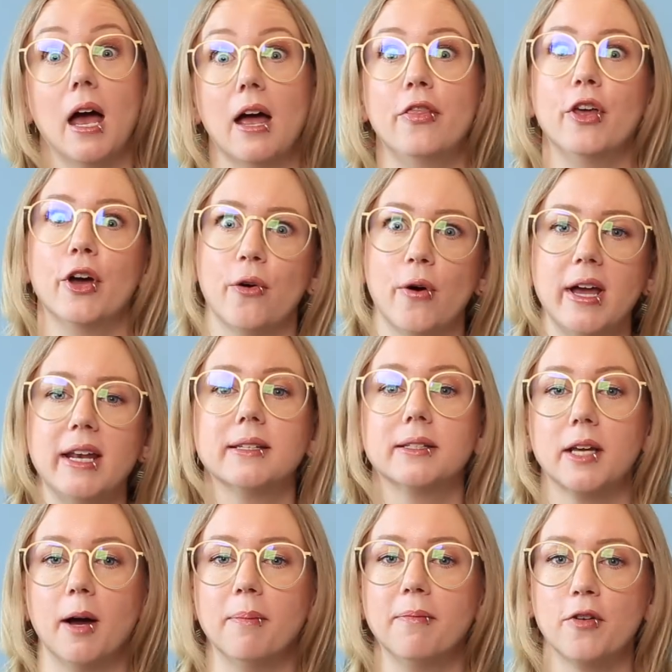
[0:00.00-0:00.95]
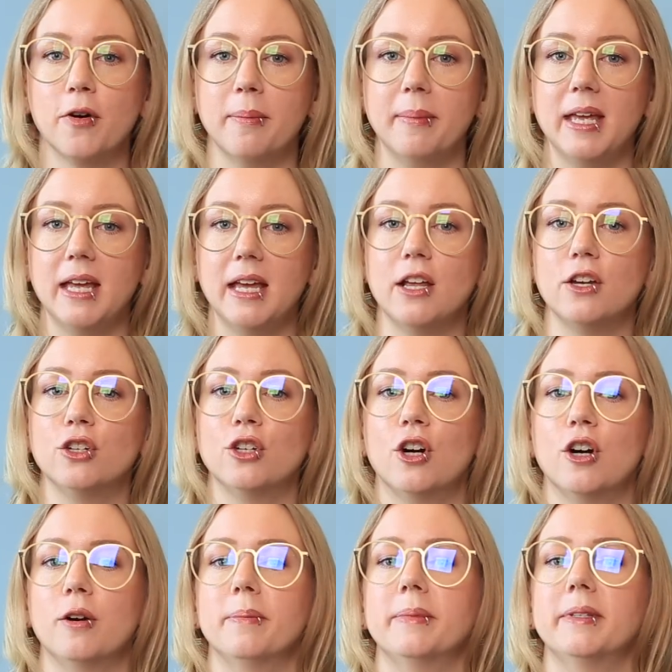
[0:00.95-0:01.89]
the greatest cup for me in
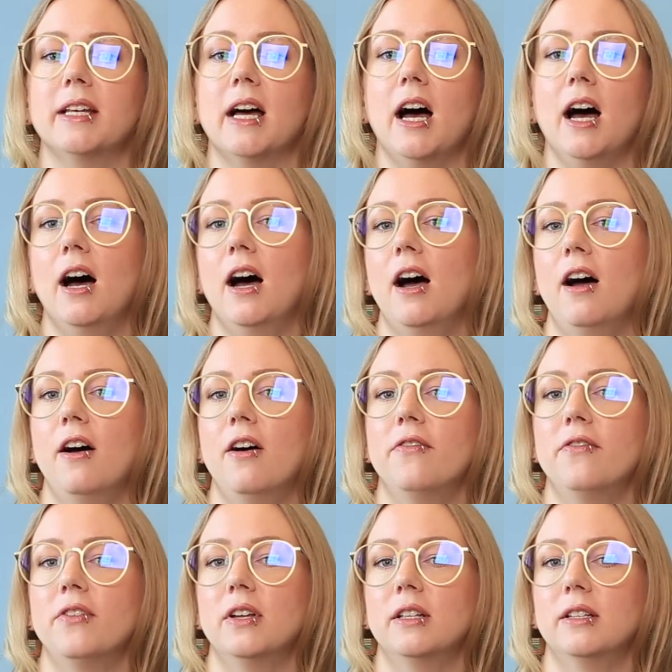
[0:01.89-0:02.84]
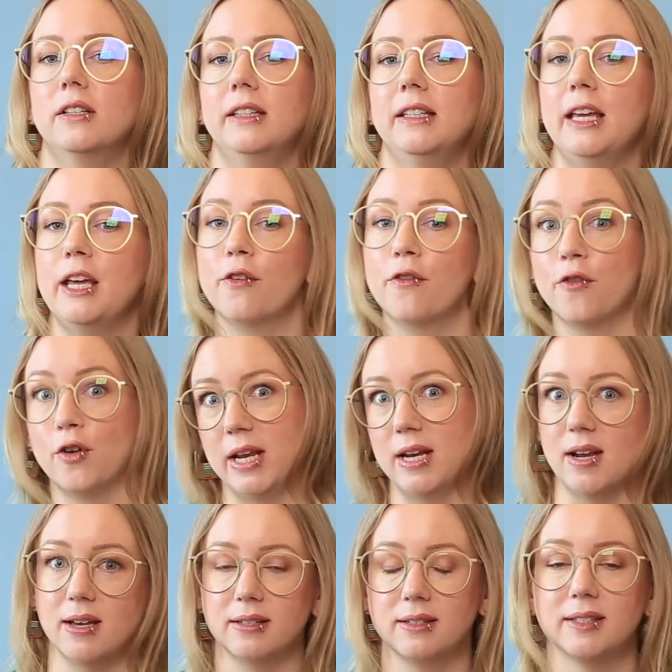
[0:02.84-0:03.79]
terms of leak
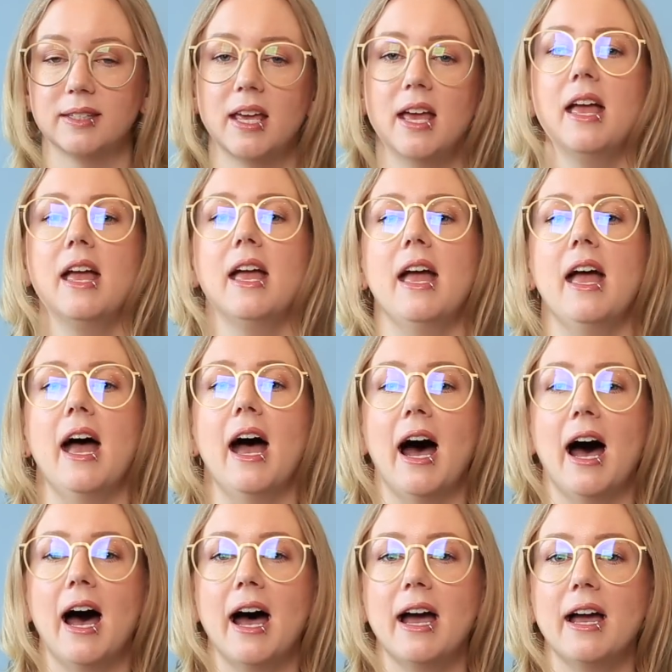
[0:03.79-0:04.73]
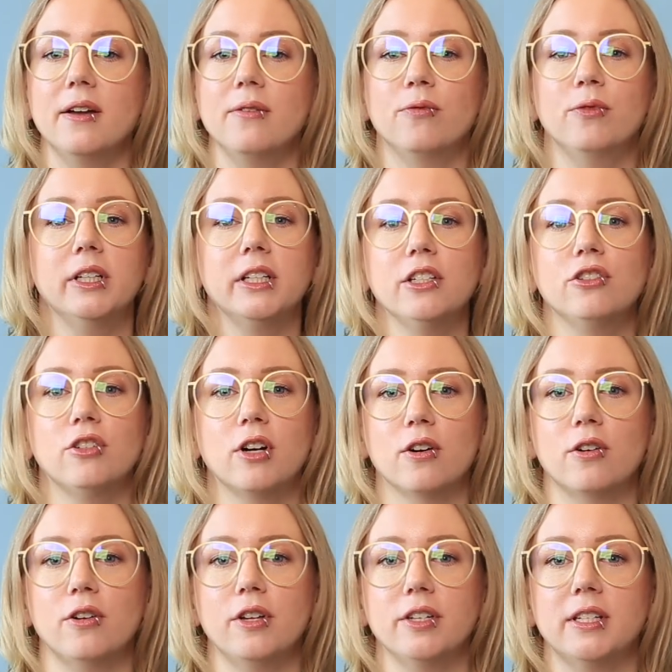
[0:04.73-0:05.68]
freeness. I really
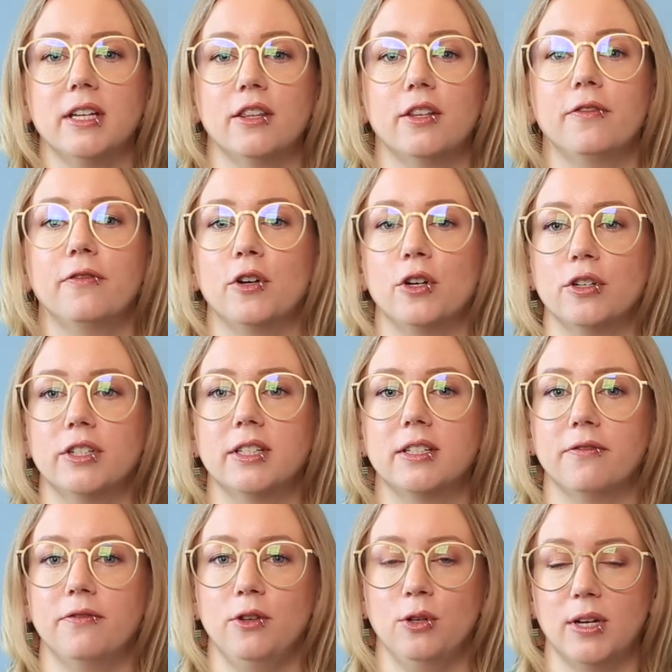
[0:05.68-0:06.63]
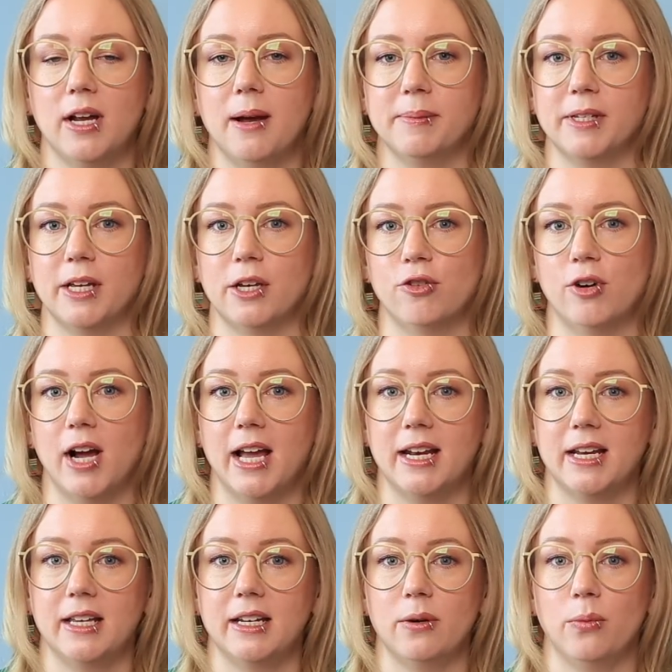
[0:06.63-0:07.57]
struggled the first few times I
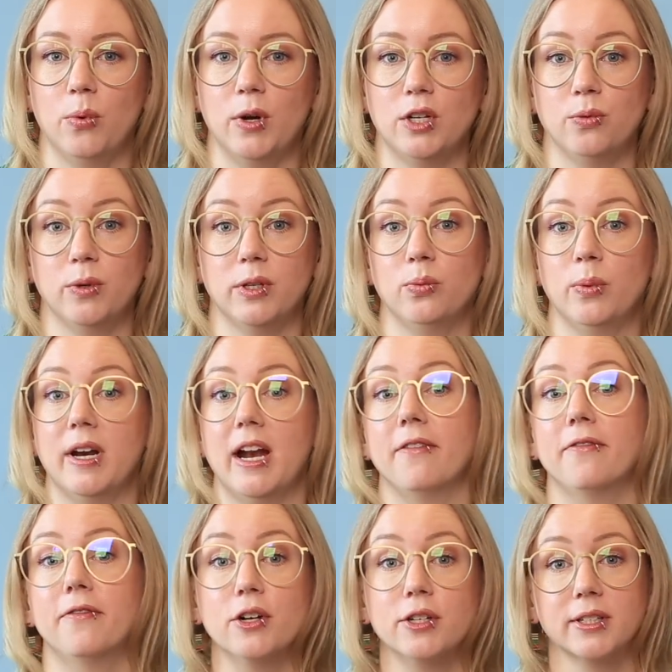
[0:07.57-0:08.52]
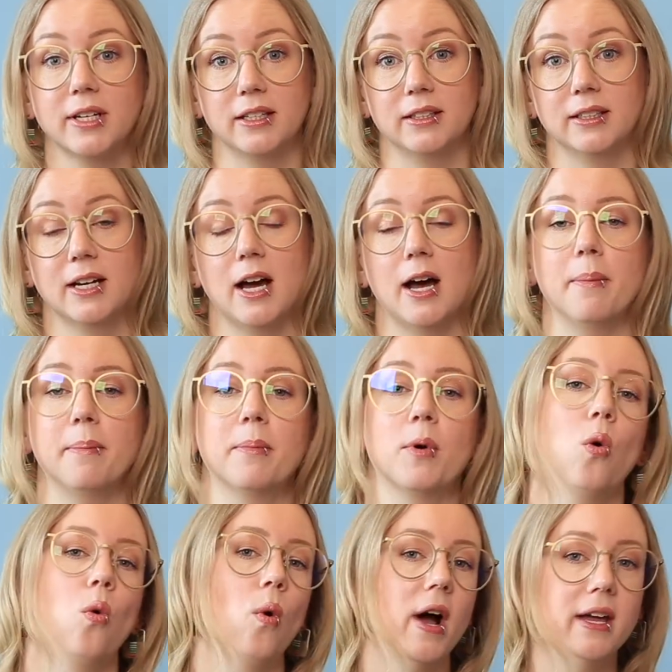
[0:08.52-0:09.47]
tried it, which was when I first got the cup
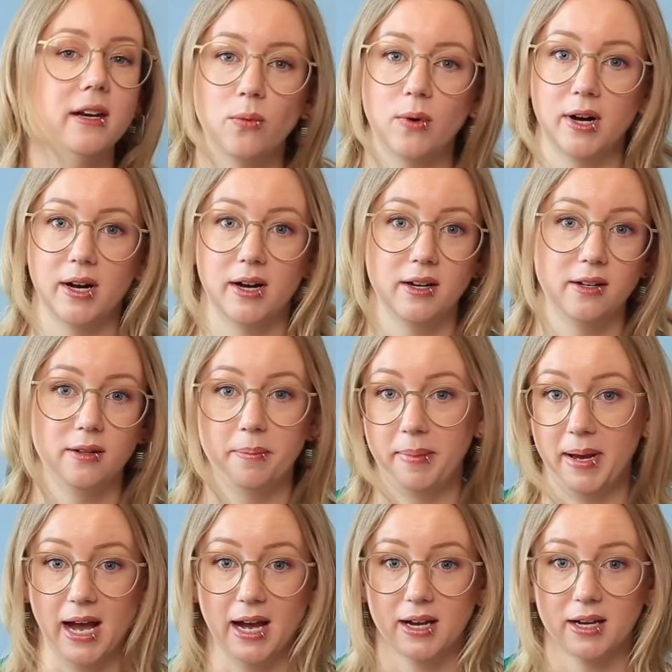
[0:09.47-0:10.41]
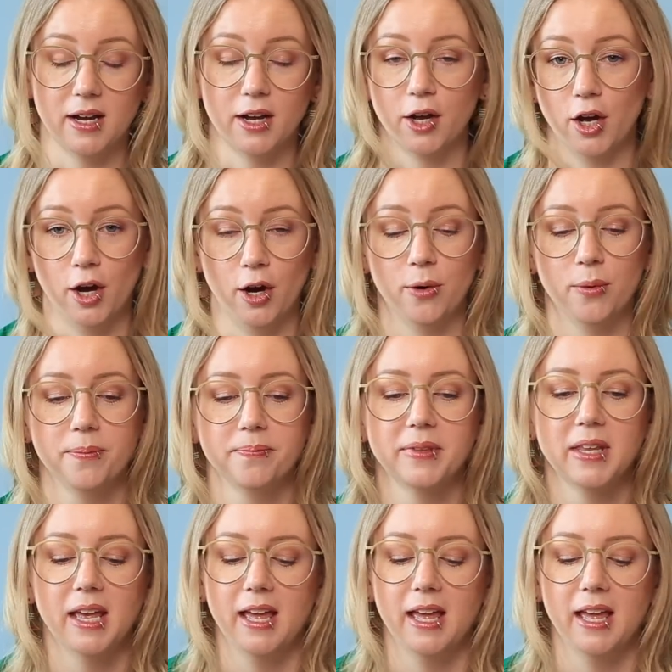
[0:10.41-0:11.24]
quite a while back ago.